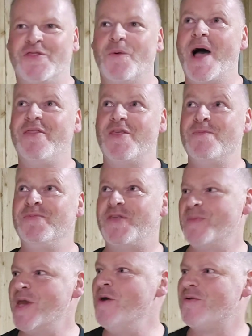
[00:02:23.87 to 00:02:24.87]
The, the,
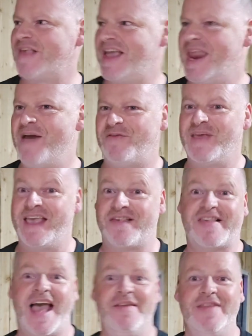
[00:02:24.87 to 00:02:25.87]
the music and everything, it's
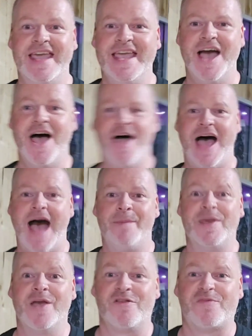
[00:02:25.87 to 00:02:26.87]
setting the uh,
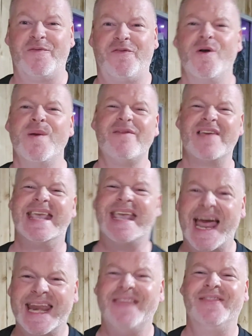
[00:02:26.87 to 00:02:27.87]
ambience before you even
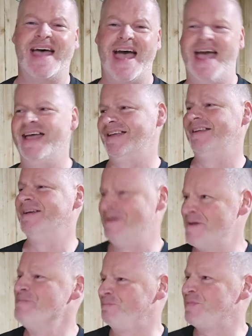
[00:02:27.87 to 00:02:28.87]
get in there. Yeah, the
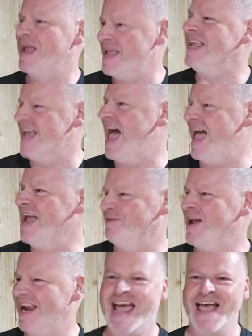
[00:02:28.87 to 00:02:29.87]
music's kicking in. Yeah, it, it
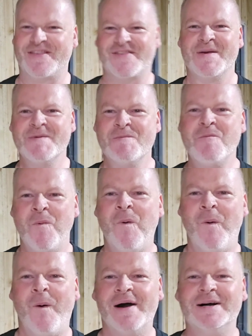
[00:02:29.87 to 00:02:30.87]
really, really is. is.
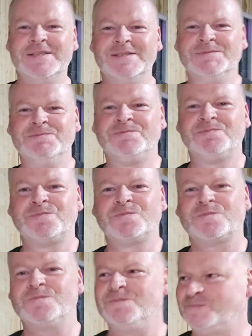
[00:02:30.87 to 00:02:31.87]
But yeah, that should be good.
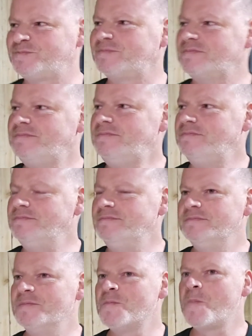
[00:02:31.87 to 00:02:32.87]
Any sort of
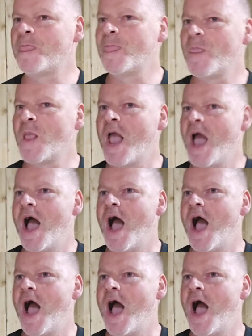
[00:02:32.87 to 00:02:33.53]
expectations or?